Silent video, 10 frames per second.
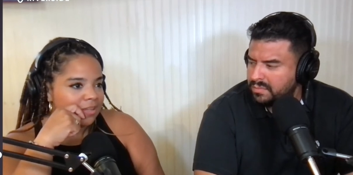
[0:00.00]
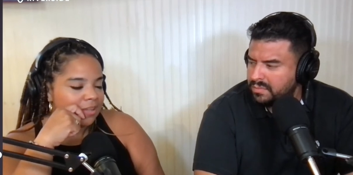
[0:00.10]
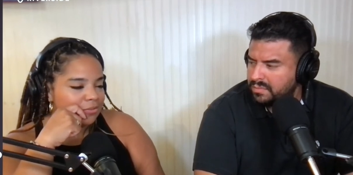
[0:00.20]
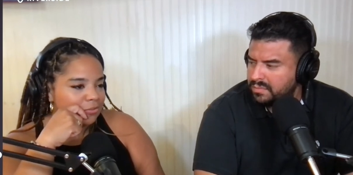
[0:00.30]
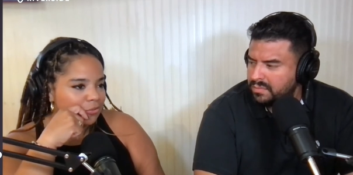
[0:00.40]

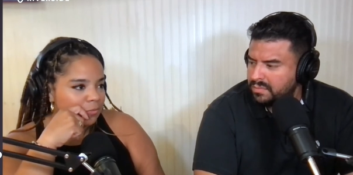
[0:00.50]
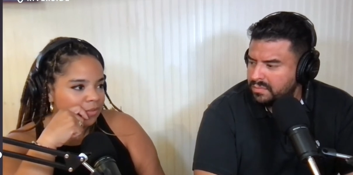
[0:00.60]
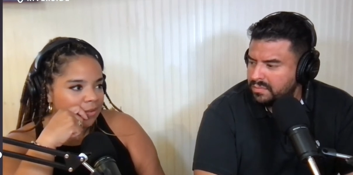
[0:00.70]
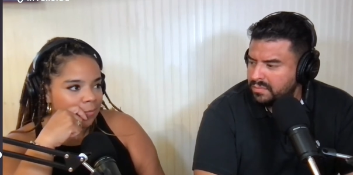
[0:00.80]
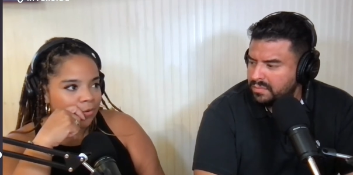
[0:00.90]
Speaker 1: together social
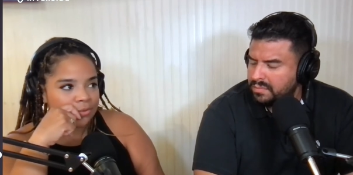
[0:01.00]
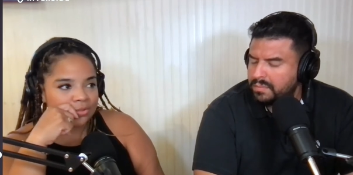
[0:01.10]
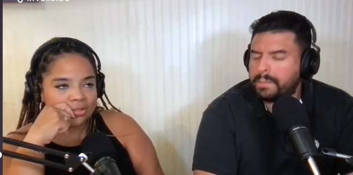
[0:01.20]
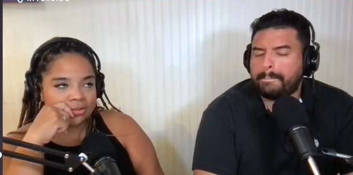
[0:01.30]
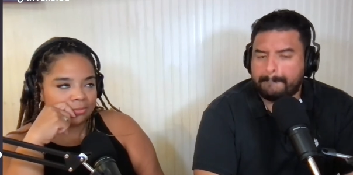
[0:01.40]
media
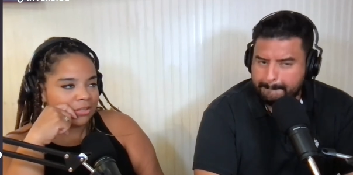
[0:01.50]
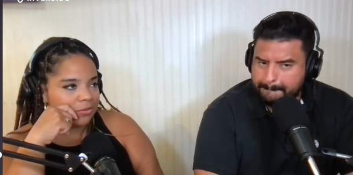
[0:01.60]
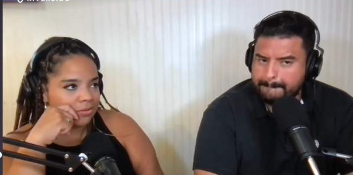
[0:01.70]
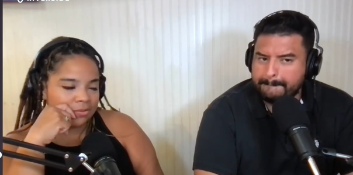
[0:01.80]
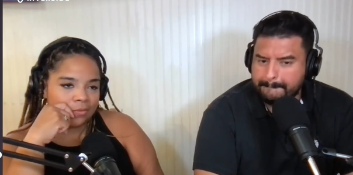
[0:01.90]
posts or
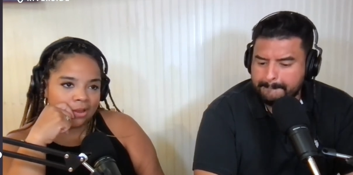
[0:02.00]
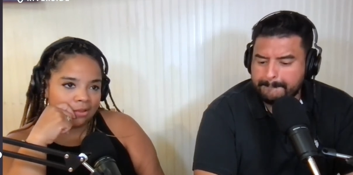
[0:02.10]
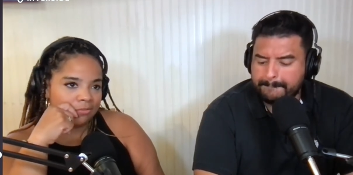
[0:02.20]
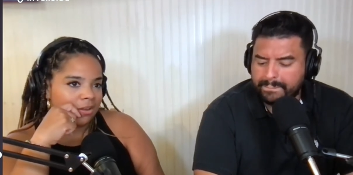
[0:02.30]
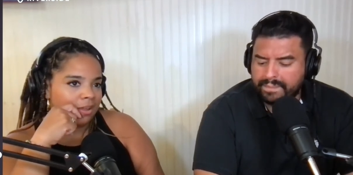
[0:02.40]
reels or
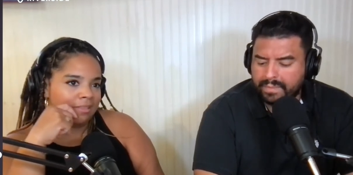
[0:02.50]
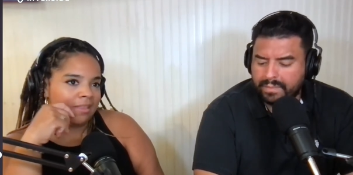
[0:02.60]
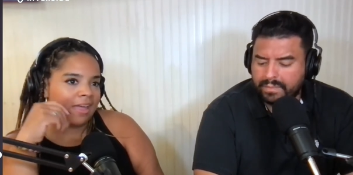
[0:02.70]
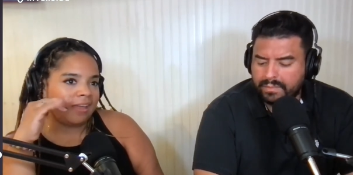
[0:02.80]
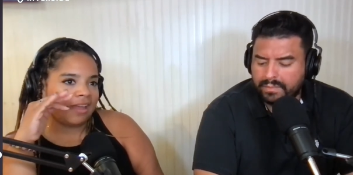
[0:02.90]
whatever.
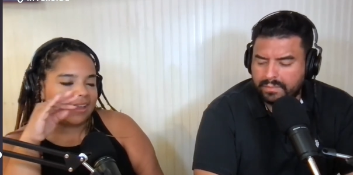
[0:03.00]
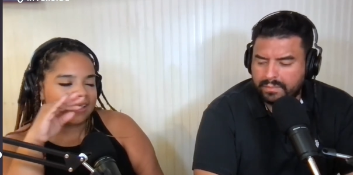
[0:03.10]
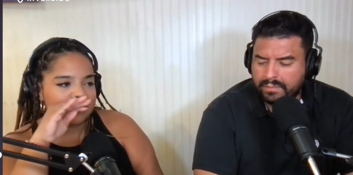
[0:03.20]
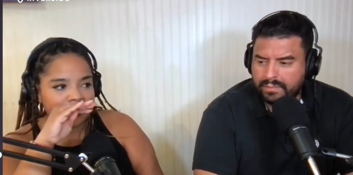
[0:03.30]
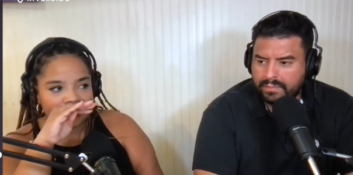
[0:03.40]
And that I
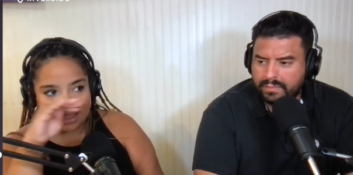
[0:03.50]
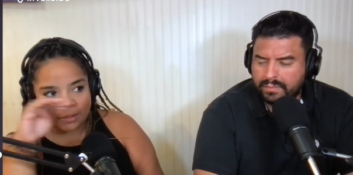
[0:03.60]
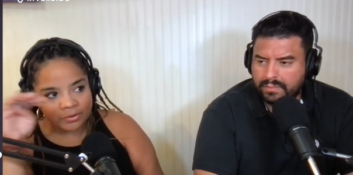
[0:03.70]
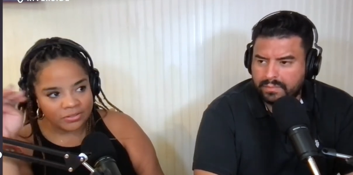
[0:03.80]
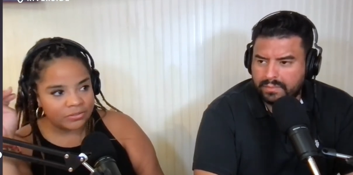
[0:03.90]
can spend
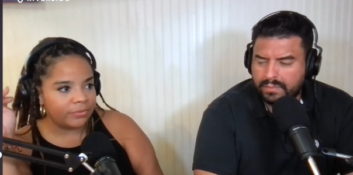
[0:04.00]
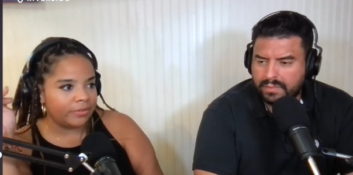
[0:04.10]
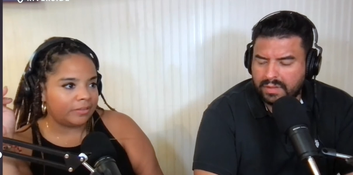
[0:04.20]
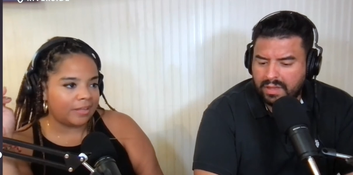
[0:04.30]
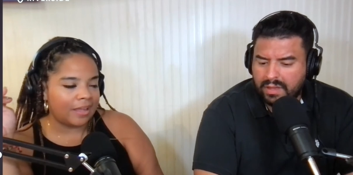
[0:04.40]
hours
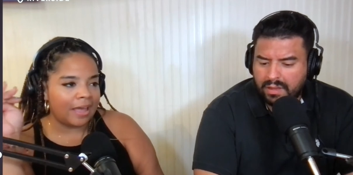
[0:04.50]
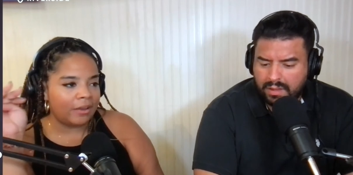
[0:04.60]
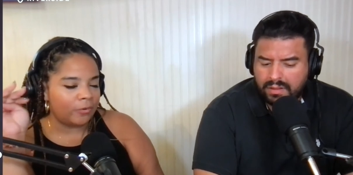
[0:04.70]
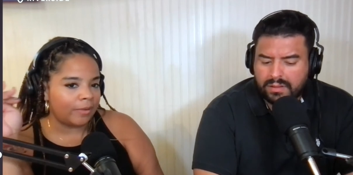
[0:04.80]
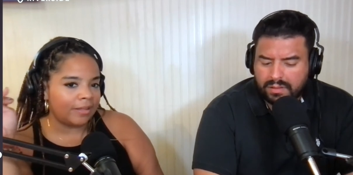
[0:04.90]
doing. Like,
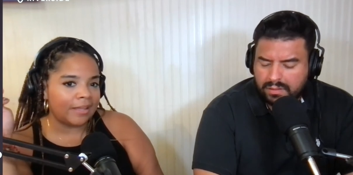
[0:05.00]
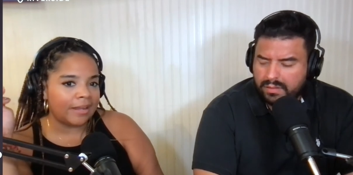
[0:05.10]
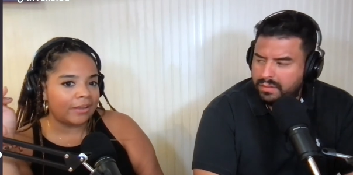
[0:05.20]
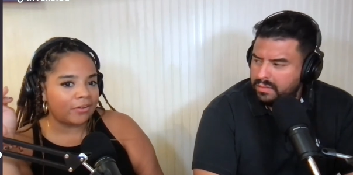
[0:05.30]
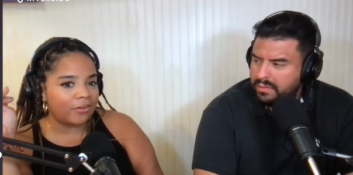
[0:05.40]
I don't mind
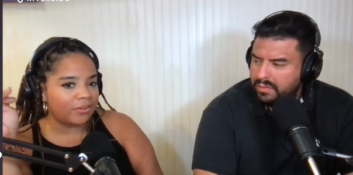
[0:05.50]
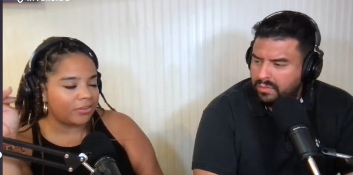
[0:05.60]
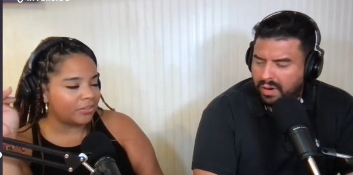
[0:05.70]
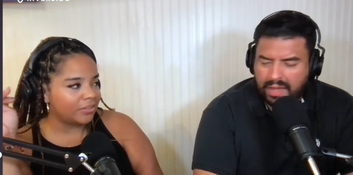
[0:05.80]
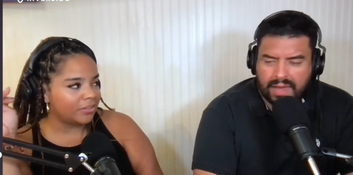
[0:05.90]
that at
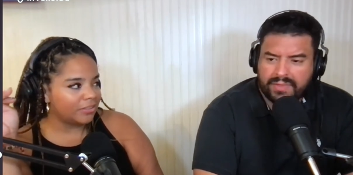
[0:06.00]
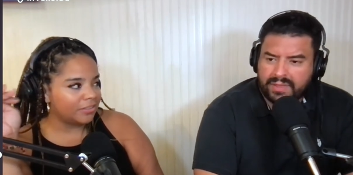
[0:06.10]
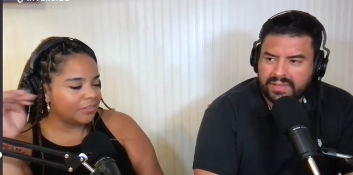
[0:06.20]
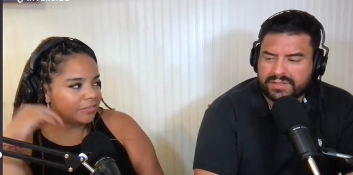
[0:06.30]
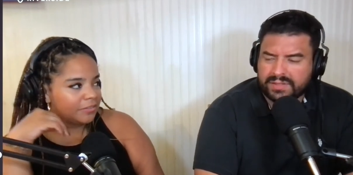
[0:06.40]
all. Right.
Speaker 2: And I
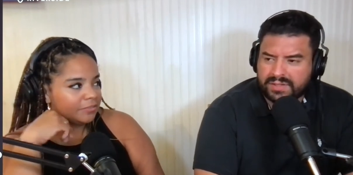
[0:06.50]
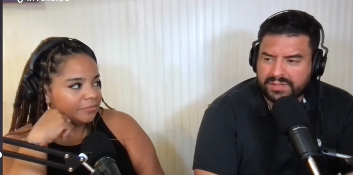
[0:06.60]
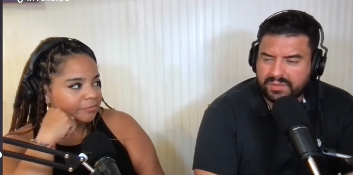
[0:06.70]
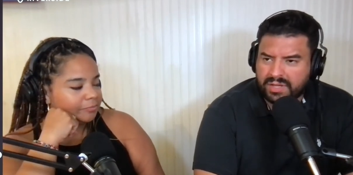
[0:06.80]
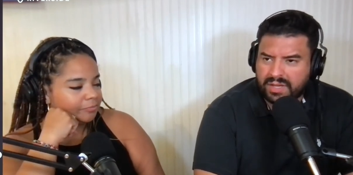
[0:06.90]
think that's a
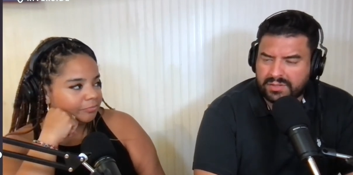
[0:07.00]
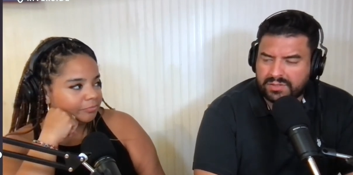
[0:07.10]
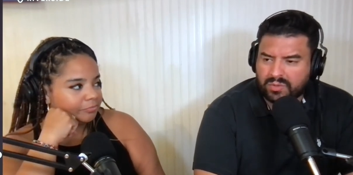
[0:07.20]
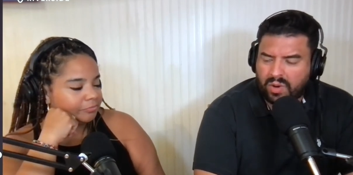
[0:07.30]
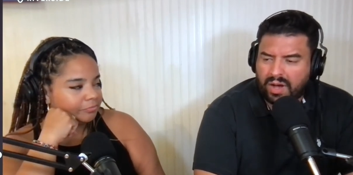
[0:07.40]
testament
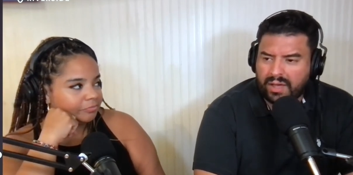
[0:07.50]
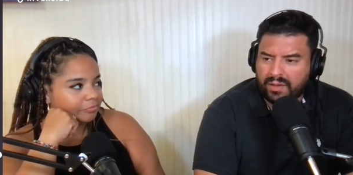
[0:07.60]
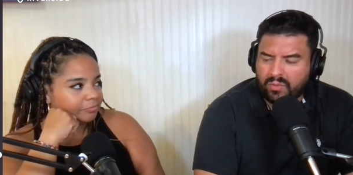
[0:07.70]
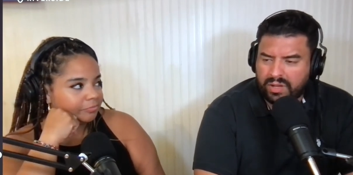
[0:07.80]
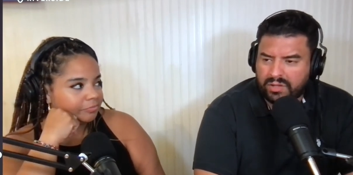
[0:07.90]
as to
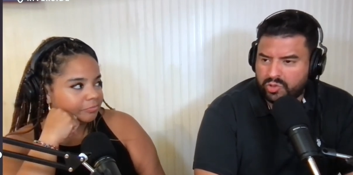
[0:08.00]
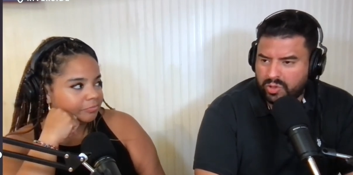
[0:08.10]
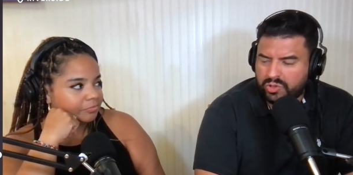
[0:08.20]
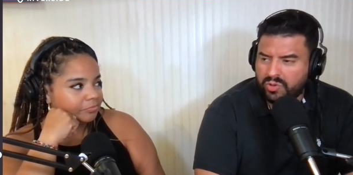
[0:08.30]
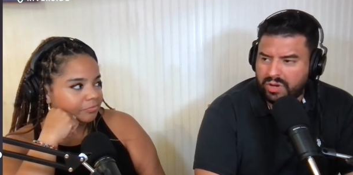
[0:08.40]
why we
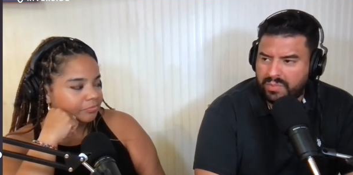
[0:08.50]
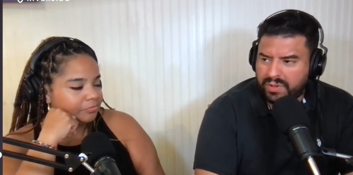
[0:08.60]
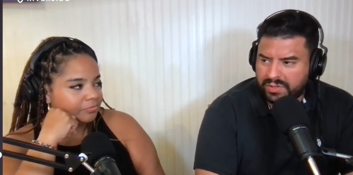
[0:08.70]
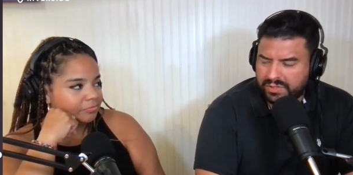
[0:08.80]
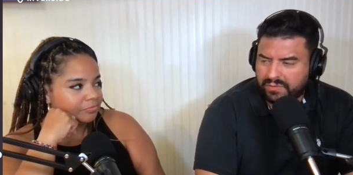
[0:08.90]
enjoy doing it.
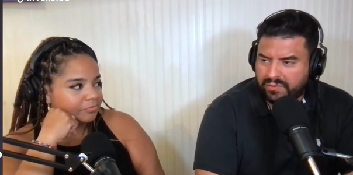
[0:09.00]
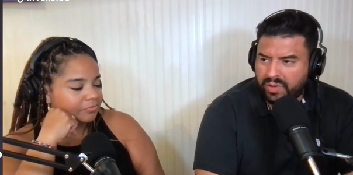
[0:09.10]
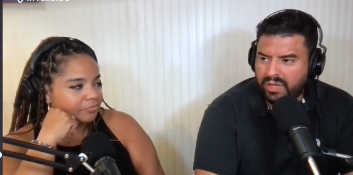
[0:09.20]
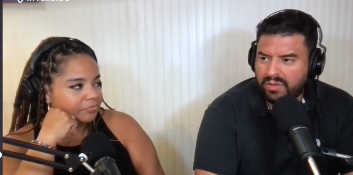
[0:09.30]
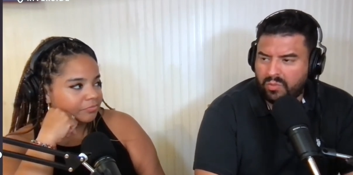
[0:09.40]
Because if
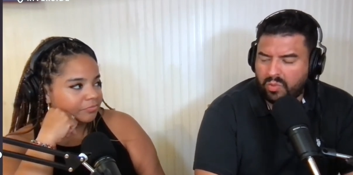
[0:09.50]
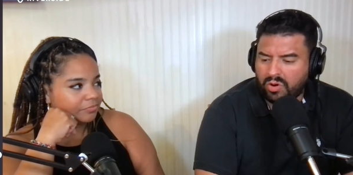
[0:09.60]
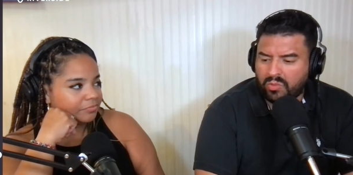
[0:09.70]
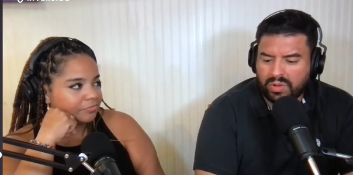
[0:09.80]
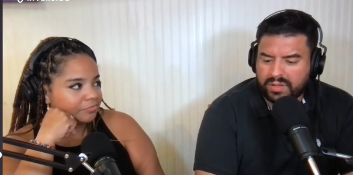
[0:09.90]
we
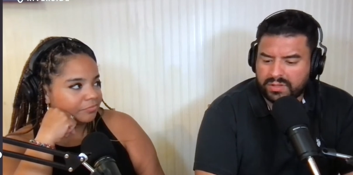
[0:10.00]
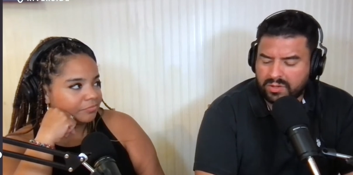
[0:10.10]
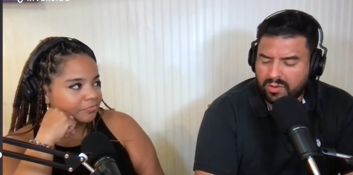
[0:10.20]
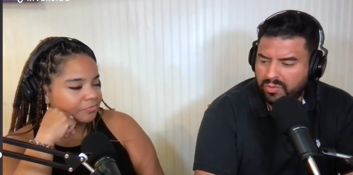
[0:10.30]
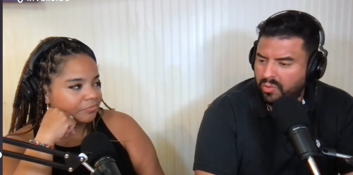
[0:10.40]
weren't willing
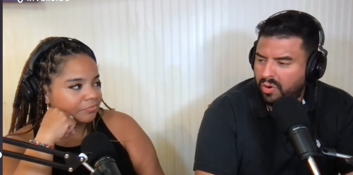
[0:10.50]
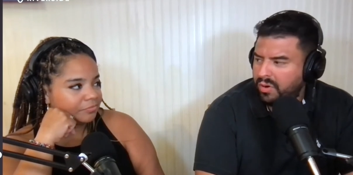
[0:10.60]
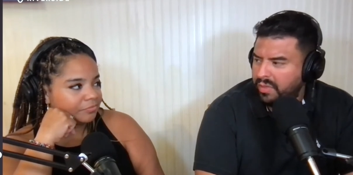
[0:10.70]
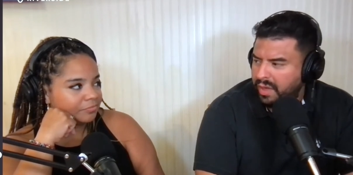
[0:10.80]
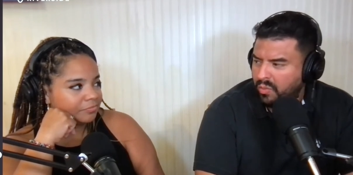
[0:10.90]
to go through
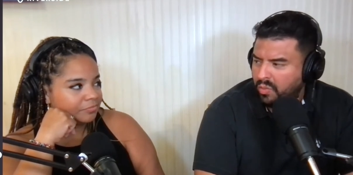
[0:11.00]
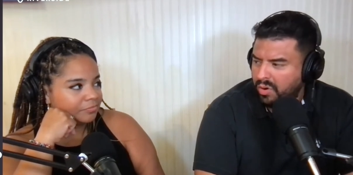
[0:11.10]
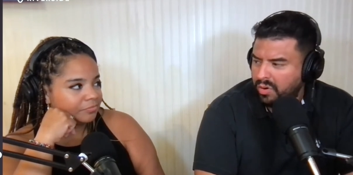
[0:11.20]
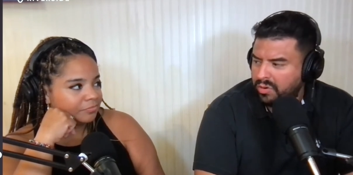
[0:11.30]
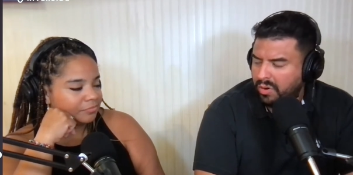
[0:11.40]
all of that
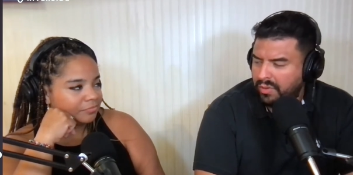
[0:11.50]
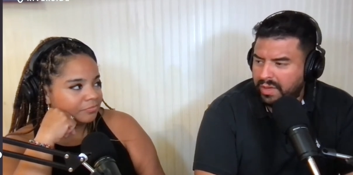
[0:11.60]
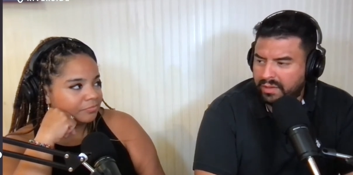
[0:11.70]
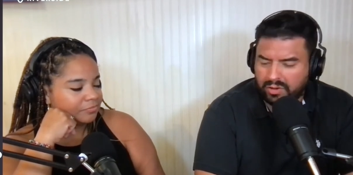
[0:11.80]
work, all that,